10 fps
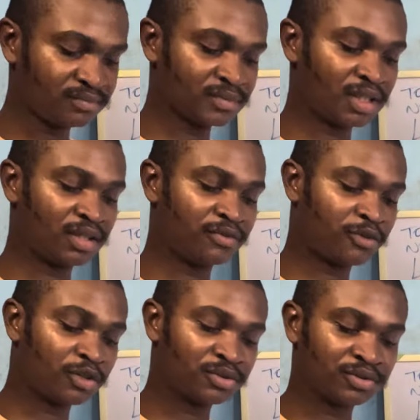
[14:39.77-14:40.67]
in the
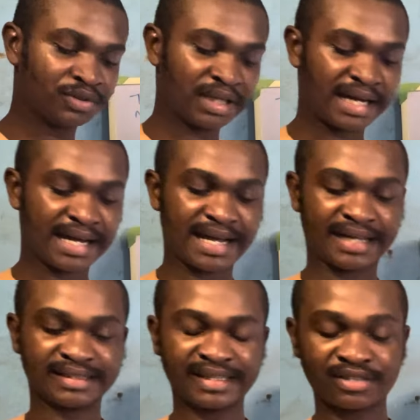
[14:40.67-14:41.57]
forenoon
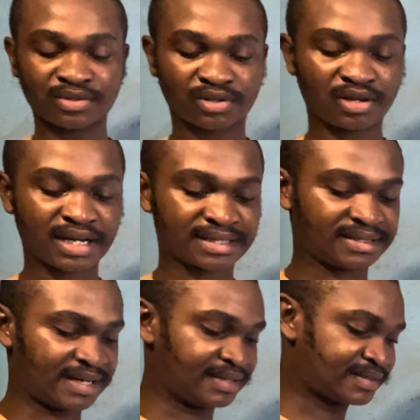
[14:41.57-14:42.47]
and 8 o'clock at
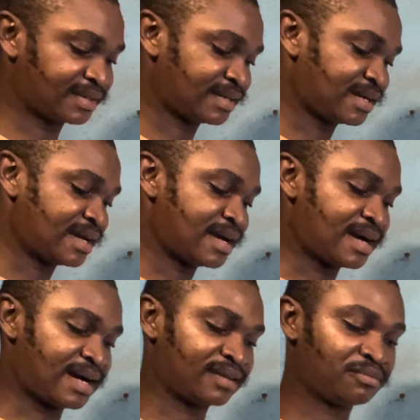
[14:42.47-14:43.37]
night,
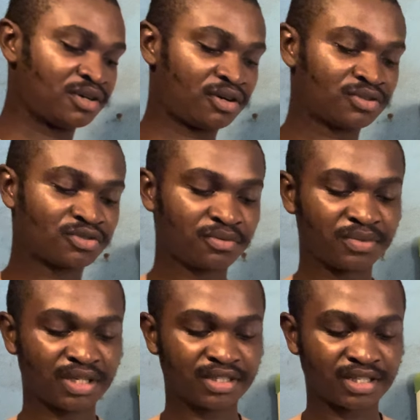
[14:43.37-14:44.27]
and may also
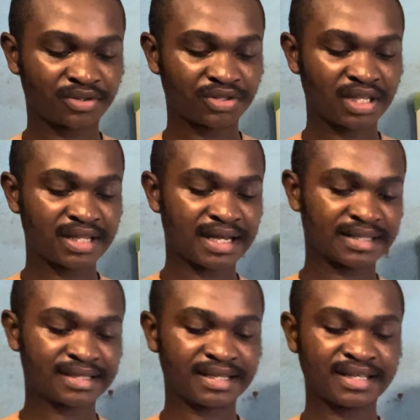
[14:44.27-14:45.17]
be executed
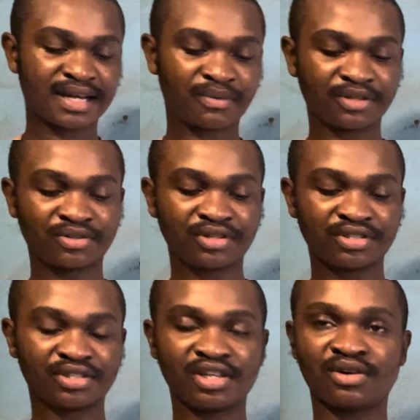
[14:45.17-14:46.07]
at any hour during
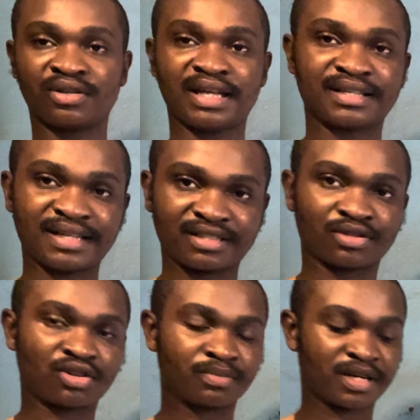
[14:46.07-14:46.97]
the day or night. That's the
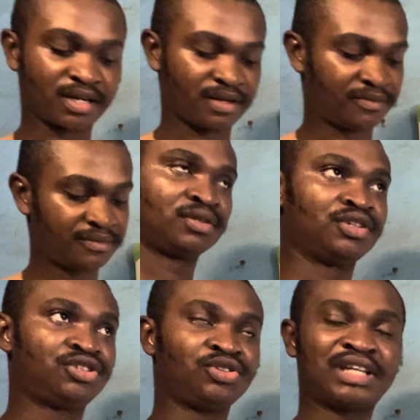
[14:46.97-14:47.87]
third paragraph.
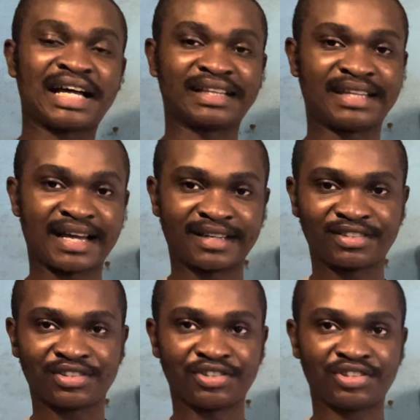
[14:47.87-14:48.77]
Issued at
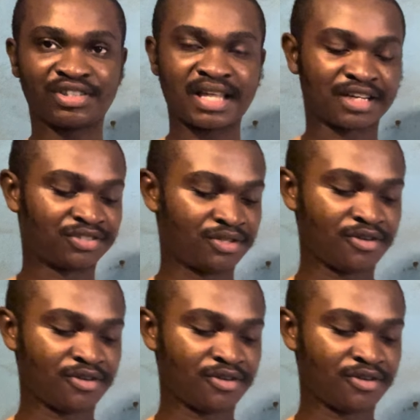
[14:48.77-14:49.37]
this day